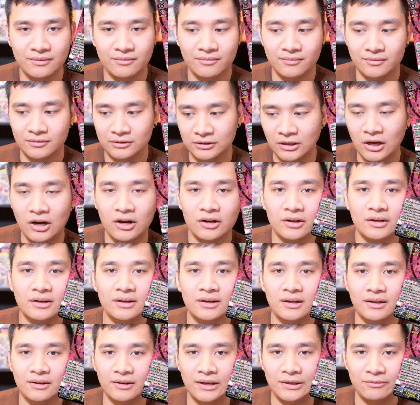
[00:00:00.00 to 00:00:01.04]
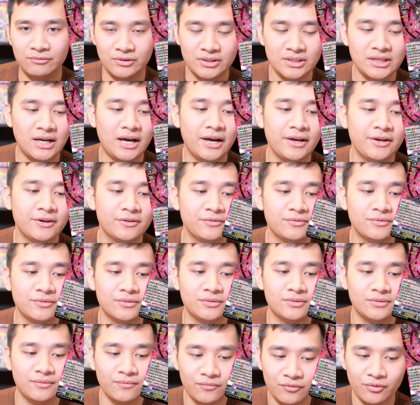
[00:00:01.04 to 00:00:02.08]
lock and retire
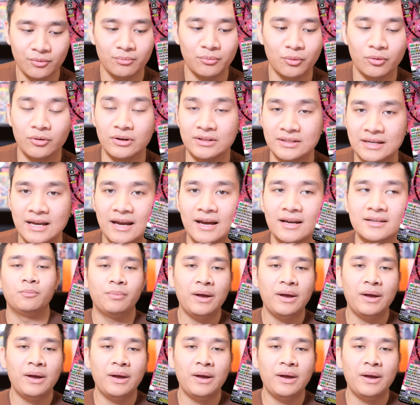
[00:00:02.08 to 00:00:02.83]
for more attack.